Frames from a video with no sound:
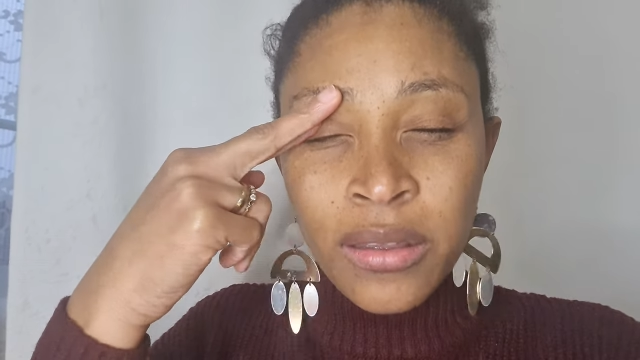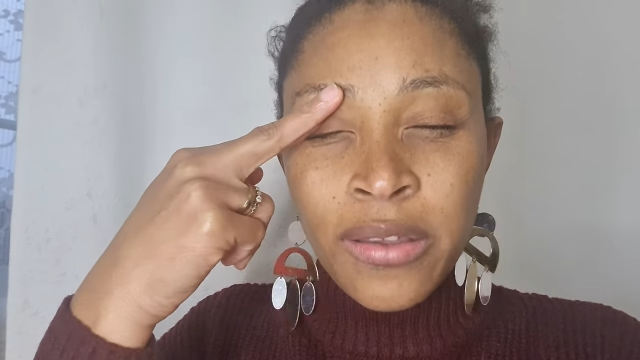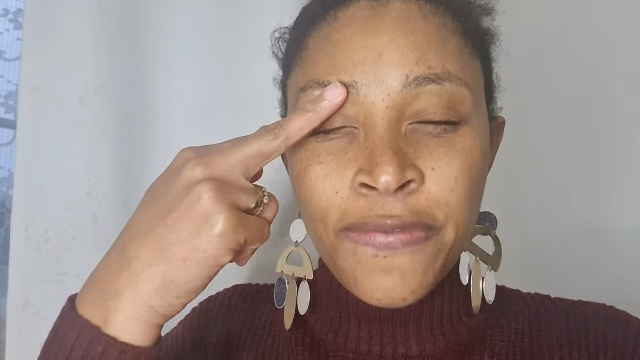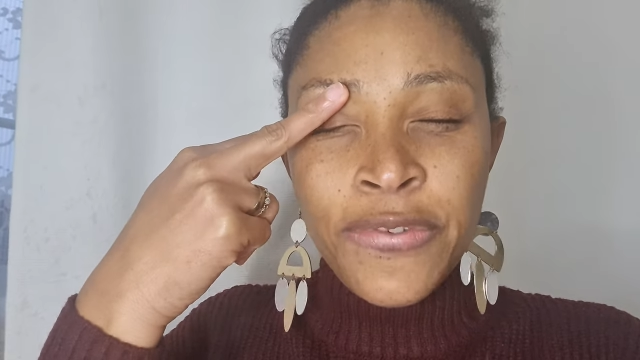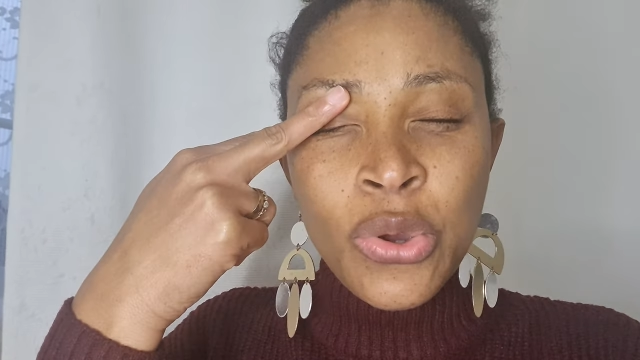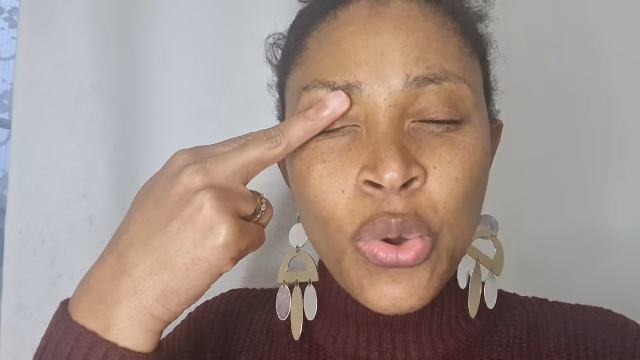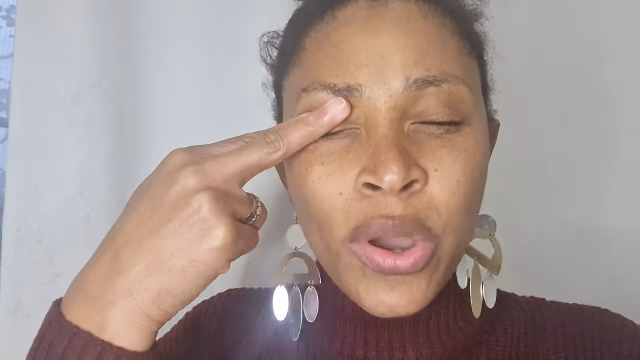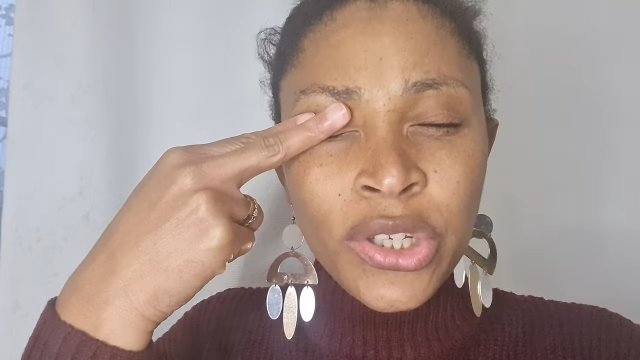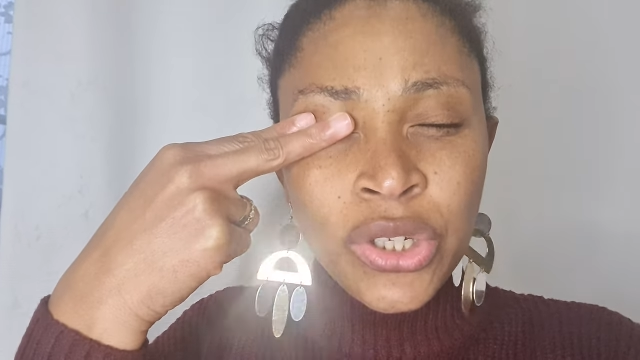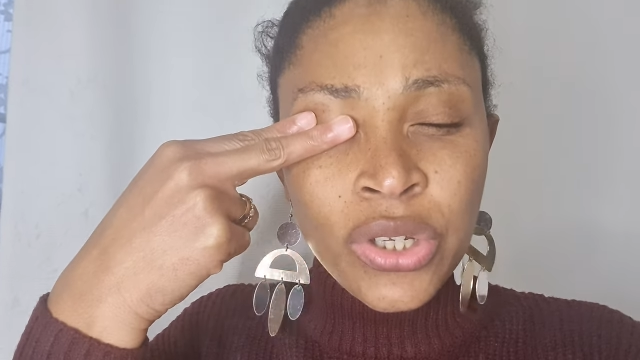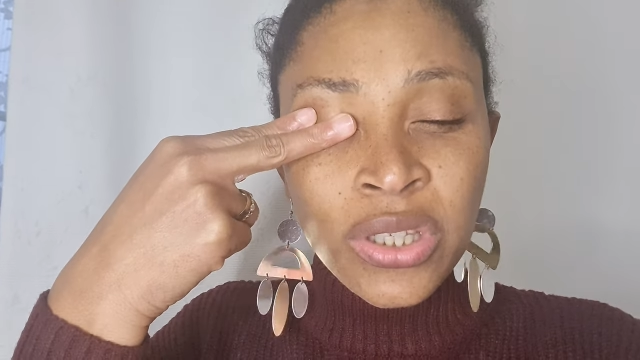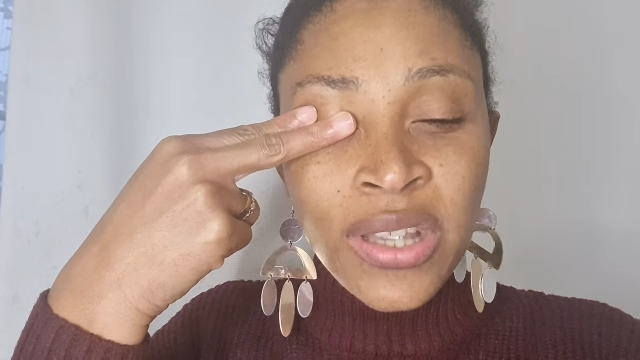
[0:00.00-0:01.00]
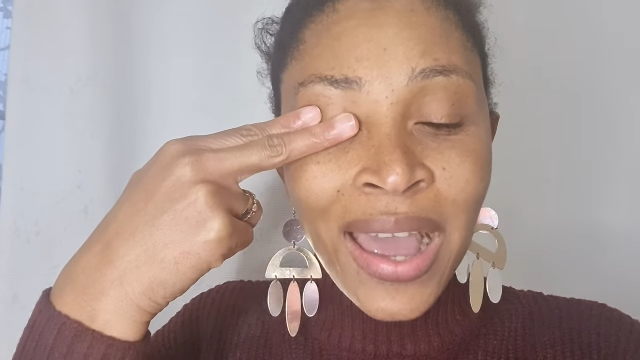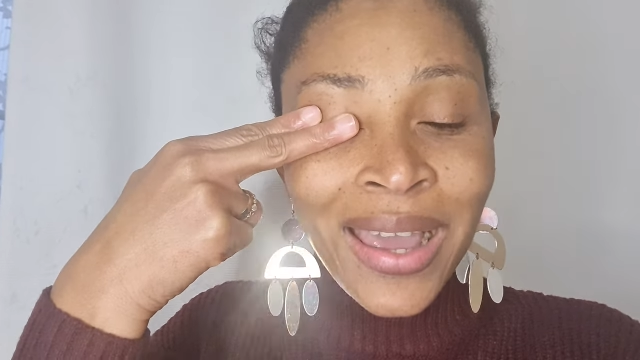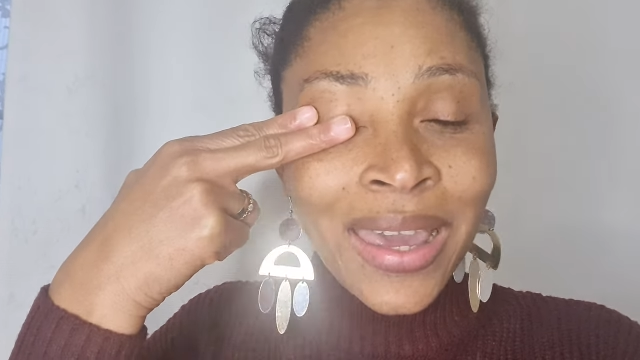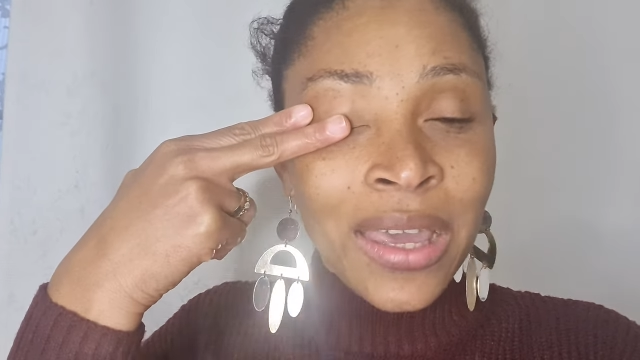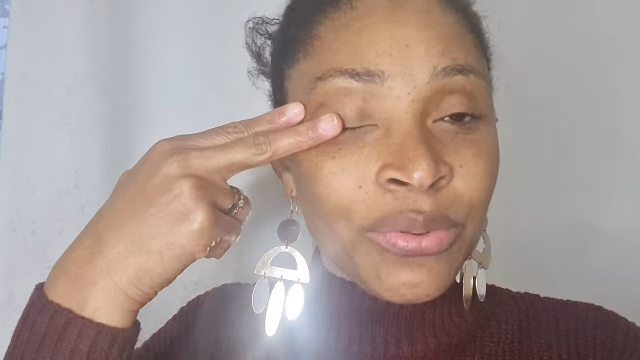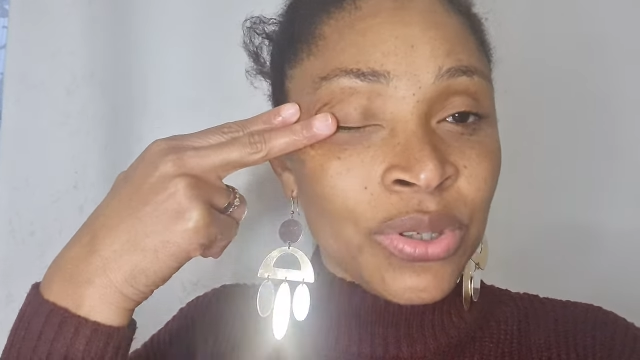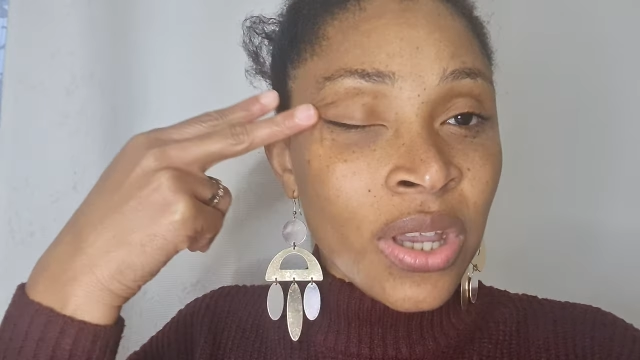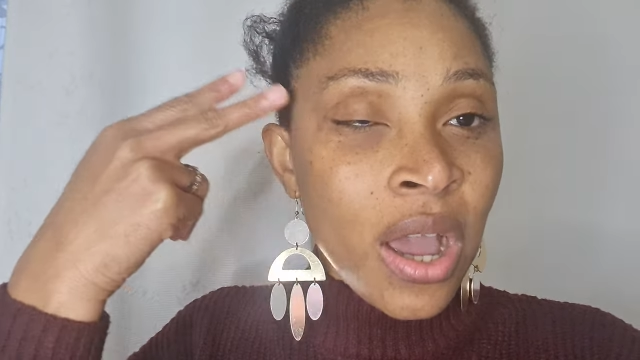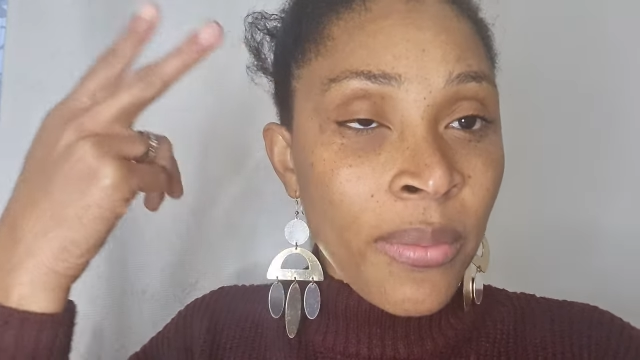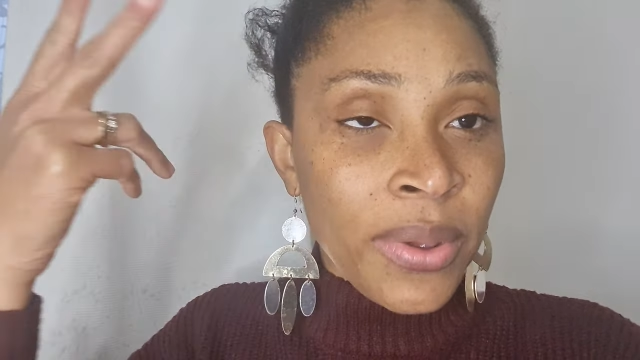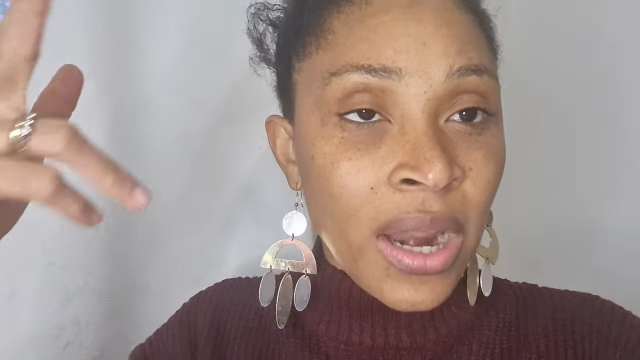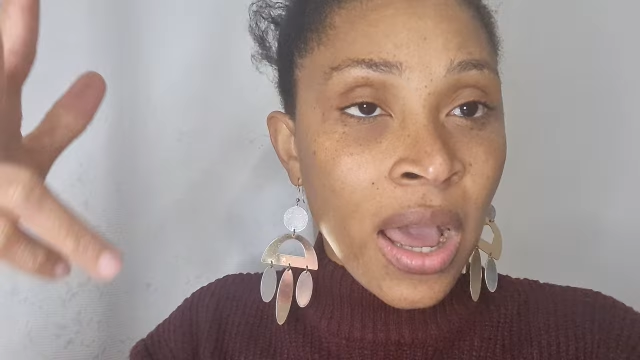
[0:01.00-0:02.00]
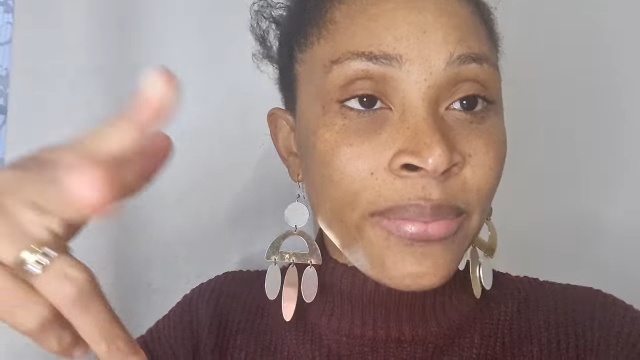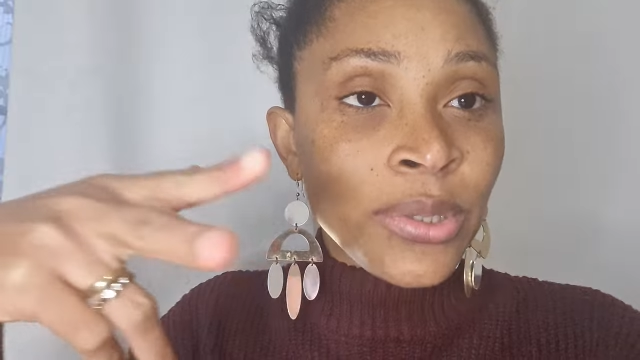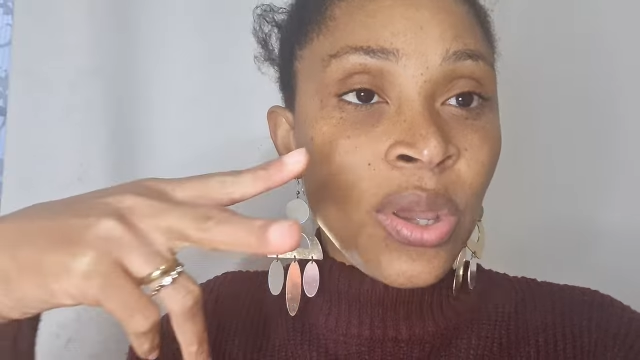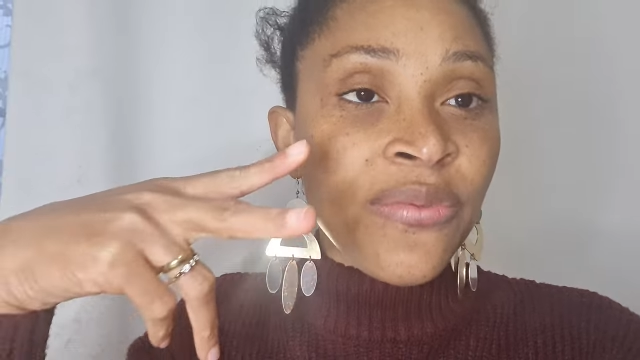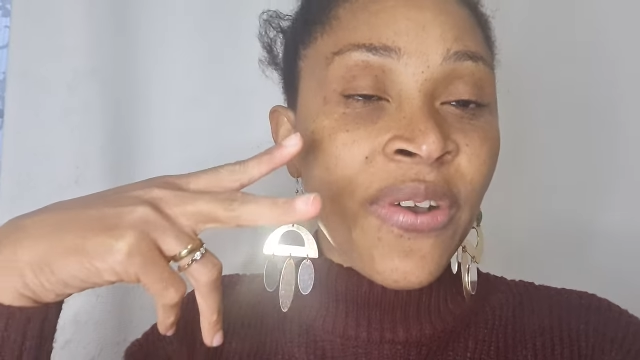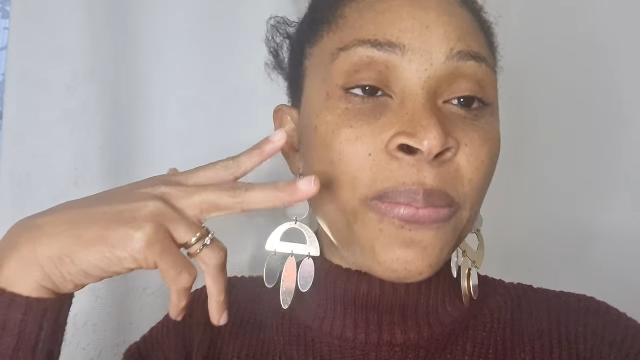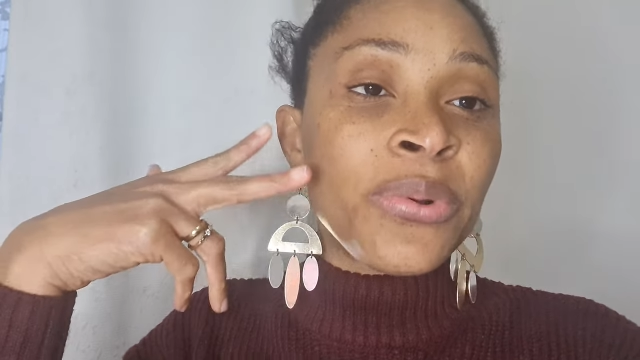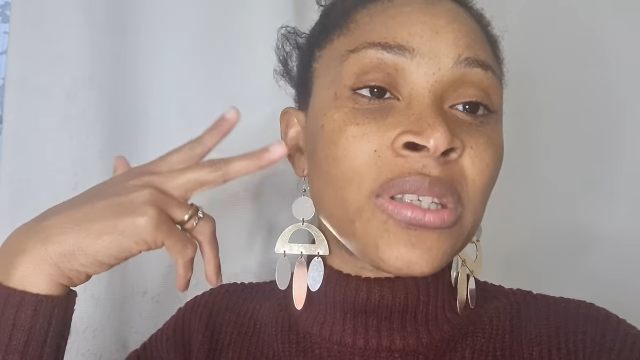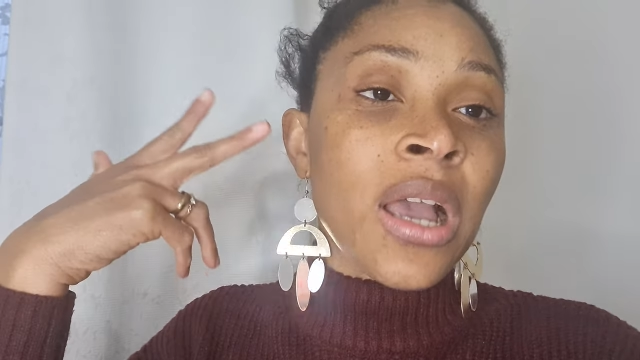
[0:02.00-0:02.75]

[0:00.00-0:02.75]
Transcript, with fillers: a few questions that keeps coming up so if i put